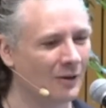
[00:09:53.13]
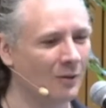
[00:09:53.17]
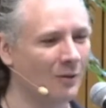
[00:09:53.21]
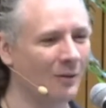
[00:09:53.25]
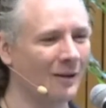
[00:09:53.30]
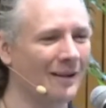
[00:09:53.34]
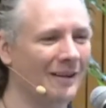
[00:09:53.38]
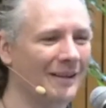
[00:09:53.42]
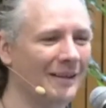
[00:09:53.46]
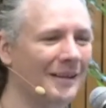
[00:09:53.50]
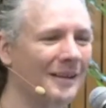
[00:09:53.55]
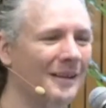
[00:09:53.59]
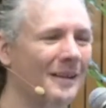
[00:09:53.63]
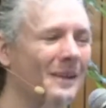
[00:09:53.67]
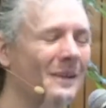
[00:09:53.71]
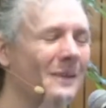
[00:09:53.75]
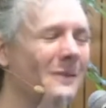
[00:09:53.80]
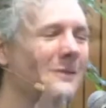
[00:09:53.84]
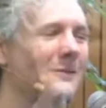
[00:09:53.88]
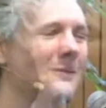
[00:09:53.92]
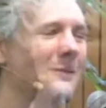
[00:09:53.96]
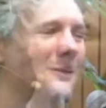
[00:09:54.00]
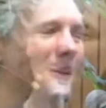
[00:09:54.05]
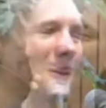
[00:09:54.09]
Where
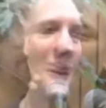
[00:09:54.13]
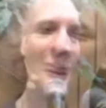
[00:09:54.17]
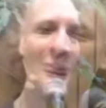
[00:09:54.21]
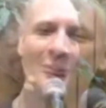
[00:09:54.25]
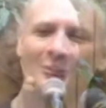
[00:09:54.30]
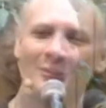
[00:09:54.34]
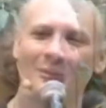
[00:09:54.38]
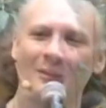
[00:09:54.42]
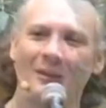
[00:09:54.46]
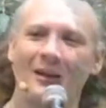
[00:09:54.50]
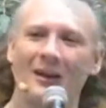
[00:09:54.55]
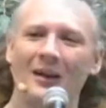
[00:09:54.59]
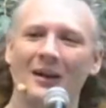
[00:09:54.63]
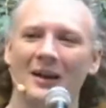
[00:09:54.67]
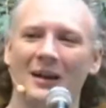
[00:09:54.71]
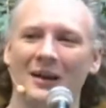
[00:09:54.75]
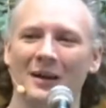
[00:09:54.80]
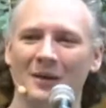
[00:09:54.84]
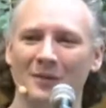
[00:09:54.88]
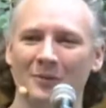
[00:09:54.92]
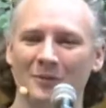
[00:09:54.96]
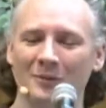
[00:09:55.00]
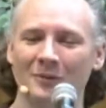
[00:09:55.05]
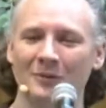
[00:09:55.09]
you go,
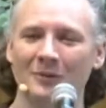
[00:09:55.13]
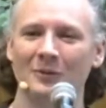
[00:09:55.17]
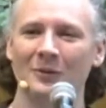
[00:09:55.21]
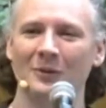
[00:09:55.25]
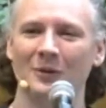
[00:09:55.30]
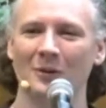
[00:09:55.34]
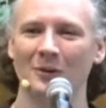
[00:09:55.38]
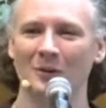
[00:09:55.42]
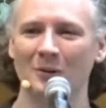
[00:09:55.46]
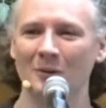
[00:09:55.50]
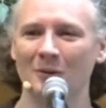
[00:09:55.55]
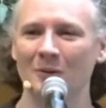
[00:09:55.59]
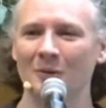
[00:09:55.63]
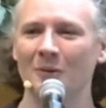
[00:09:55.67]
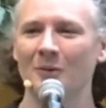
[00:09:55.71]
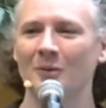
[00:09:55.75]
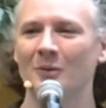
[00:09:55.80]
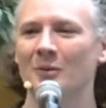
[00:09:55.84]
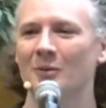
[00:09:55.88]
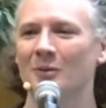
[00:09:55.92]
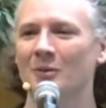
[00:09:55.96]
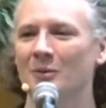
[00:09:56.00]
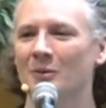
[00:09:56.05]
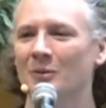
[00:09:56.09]
I will
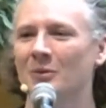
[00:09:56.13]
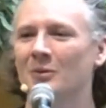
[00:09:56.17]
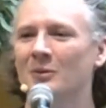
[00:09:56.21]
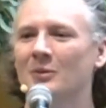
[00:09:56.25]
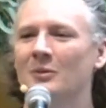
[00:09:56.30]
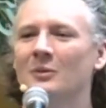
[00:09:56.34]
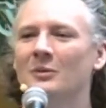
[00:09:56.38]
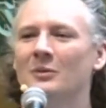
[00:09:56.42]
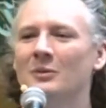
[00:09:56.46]
go.